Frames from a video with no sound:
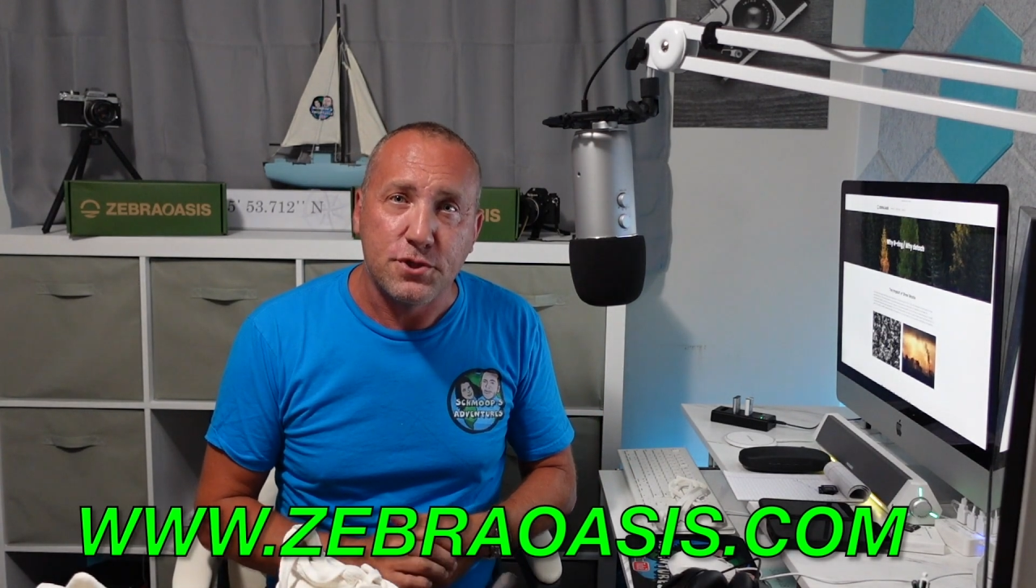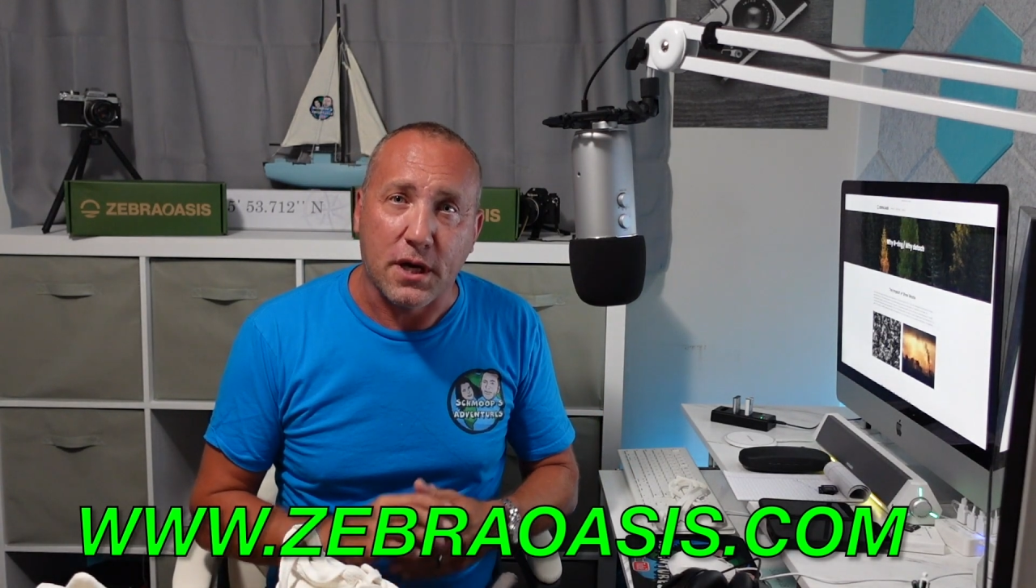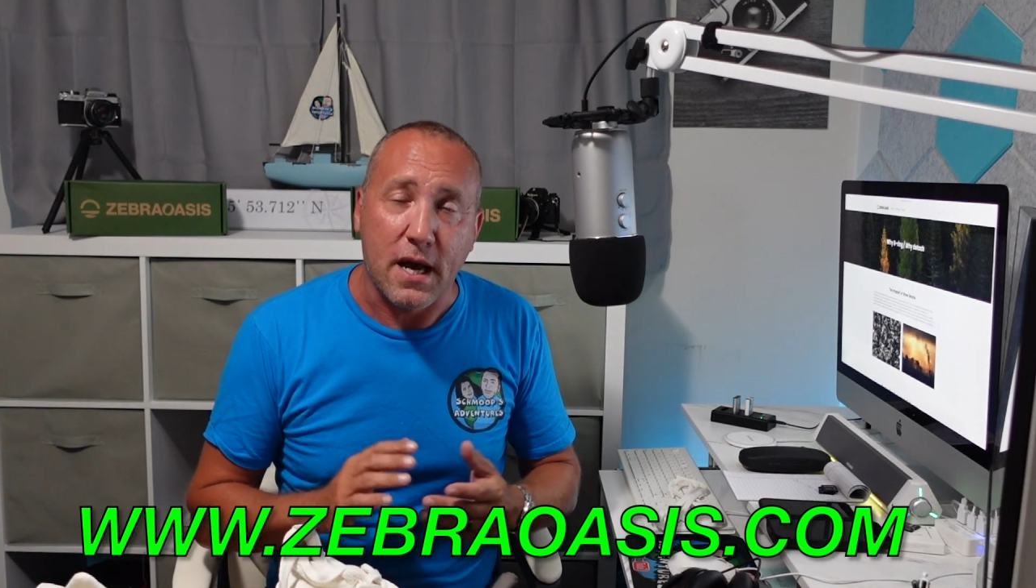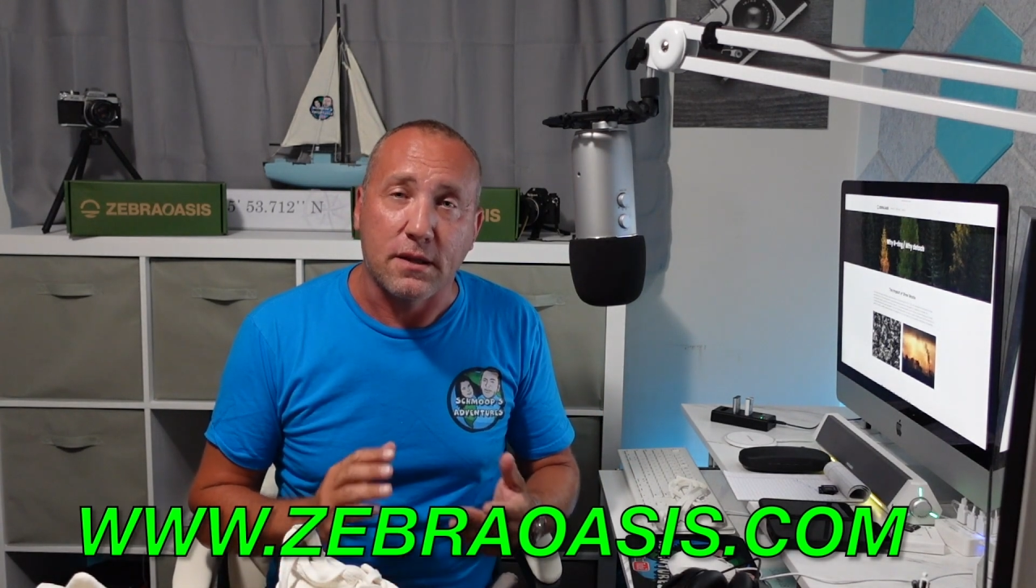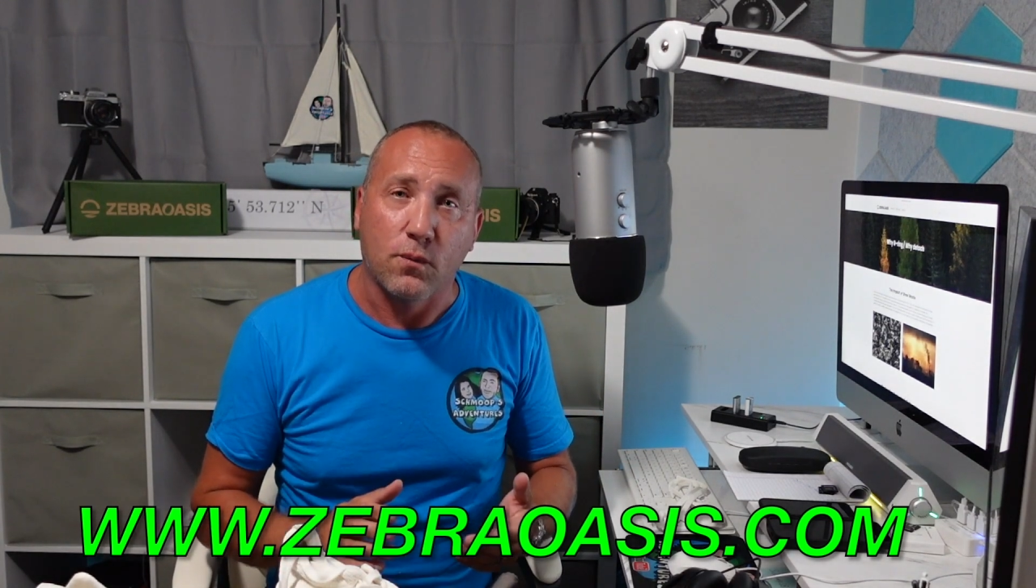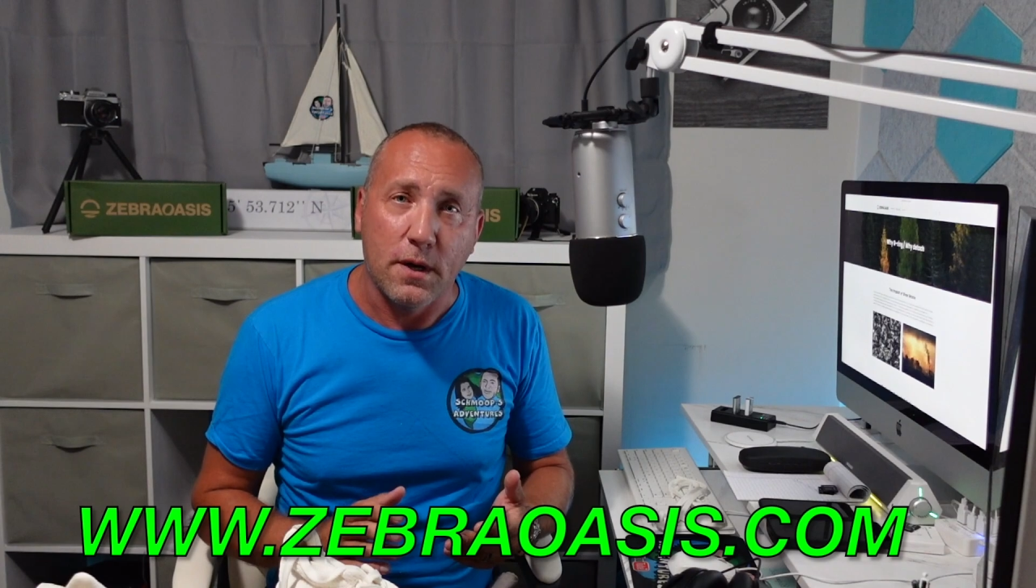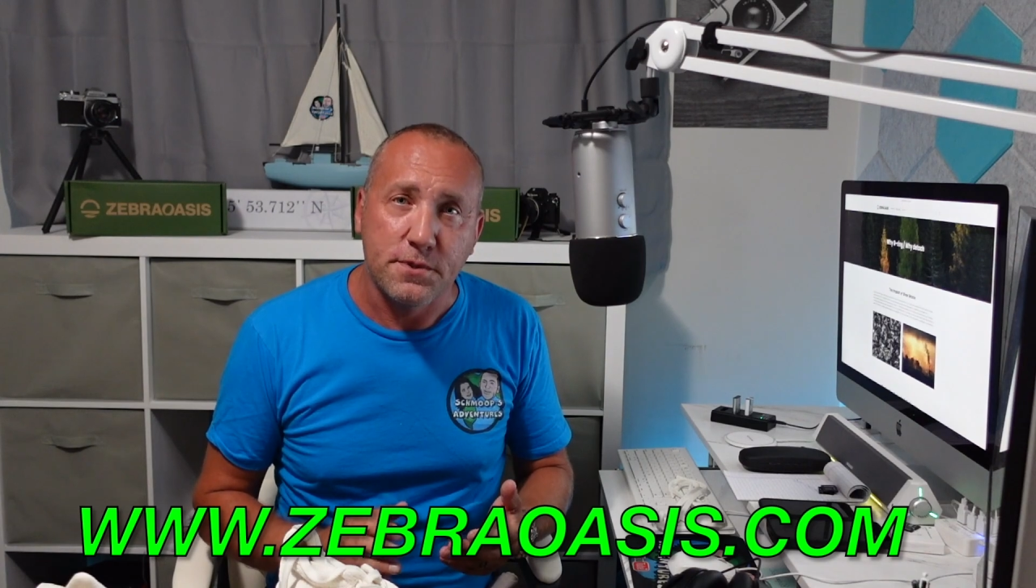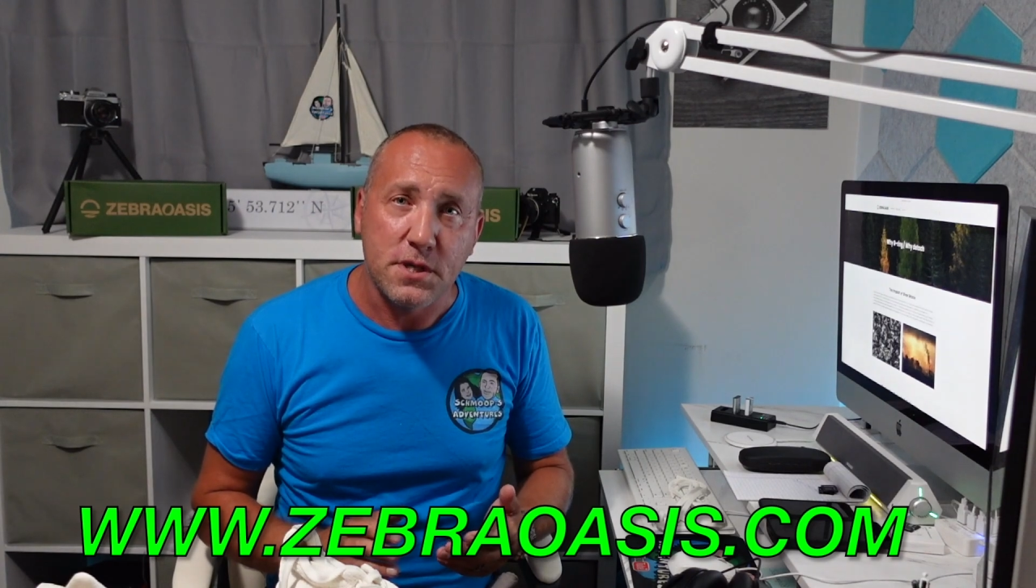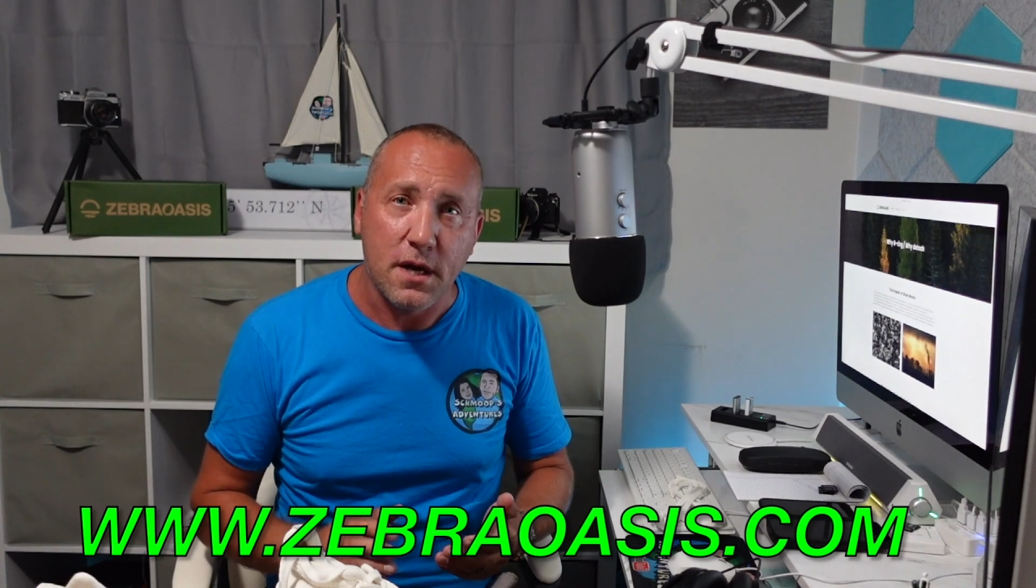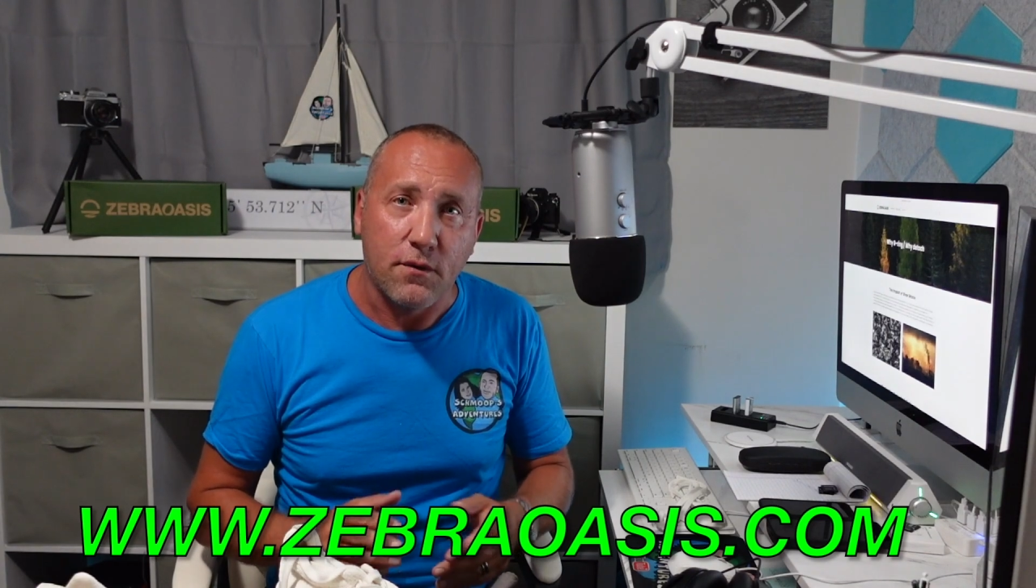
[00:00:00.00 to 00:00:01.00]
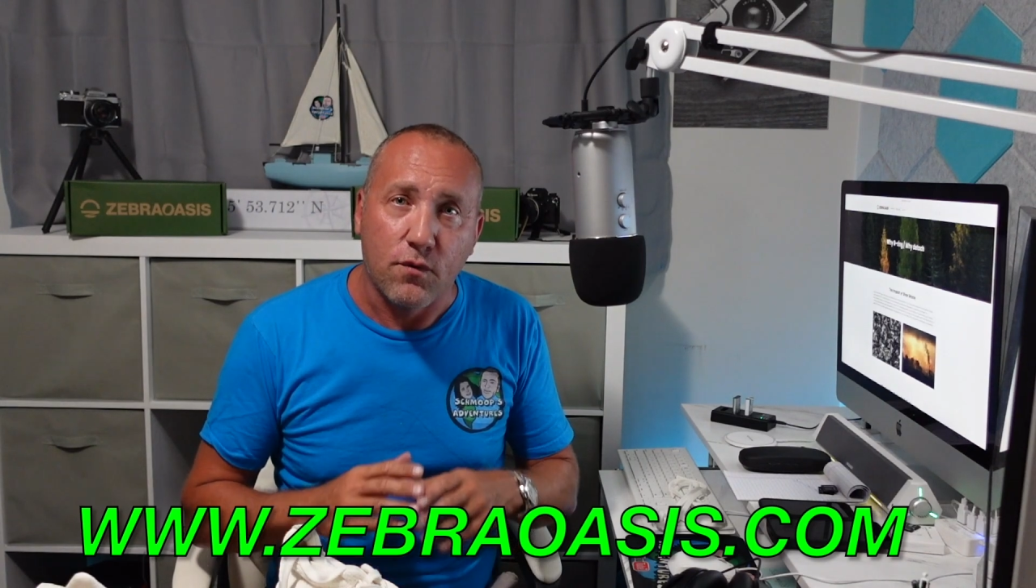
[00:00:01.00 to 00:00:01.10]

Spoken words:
check out the website,